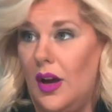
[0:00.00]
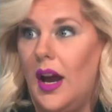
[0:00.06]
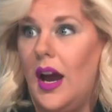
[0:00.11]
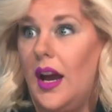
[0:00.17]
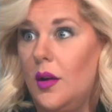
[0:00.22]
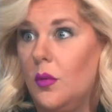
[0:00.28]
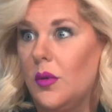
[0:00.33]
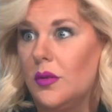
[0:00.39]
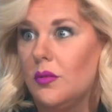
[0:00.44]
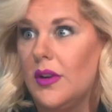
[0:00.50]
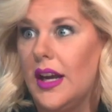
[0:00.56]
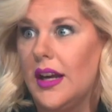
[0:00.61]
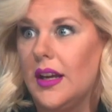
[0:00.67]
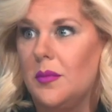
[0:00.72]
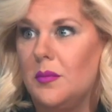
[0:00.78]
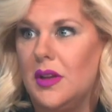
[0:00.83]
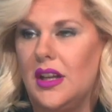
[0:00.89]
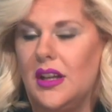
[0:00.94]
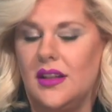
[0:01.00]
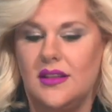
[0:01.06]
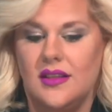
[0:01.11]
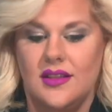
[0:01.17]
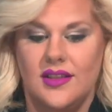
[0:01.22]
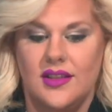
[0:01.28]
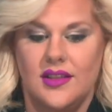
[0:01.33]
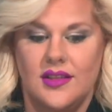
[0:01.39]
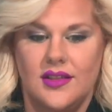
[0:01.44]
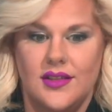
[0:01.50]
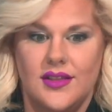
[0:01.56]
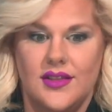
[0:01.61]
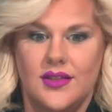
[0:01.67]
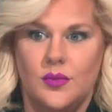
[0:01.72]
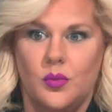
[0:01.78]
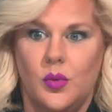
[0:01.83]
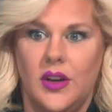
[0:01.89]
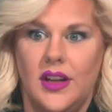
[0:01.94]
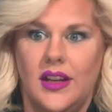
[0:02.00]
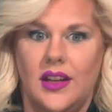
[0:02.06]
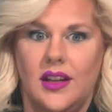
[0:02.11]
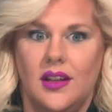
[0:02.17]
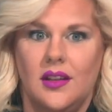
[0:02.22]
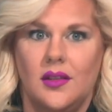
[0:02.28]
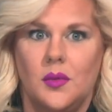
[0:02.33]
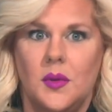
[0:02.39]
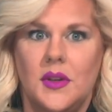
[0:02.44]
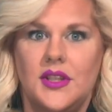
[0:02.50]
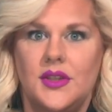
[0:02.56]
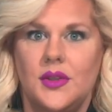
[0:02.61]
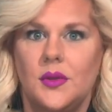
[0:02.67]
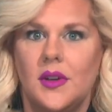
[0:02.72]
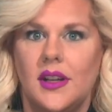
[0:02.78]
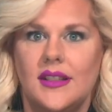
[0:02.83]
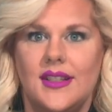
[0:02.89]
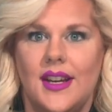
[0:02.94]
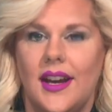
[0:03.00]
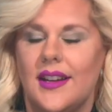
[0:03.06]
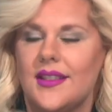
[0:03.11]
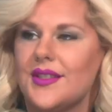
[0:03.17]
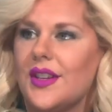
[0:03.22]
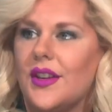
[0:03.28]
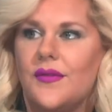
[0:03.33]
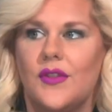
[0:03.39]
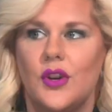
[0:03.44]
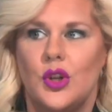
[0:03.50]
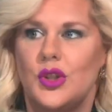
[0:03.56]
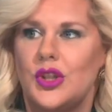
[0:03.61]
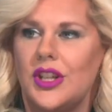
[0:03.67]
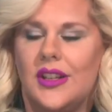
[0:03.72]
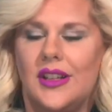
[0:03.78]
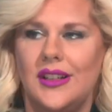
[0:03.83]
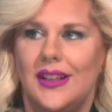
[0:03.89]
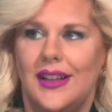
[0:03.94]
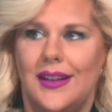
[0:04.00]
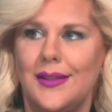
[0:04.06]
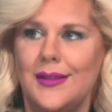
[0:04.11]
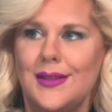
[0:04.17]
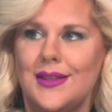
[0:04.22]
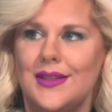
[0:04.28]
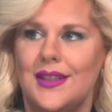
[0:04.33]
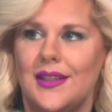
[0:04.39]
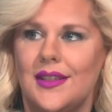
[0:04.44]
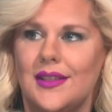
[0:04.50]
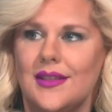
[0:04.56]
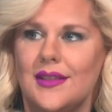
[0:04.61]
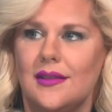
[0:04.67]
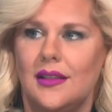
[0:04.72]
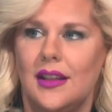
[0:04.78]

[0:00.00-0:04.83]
I would recommend is we do a tax conversion analysis.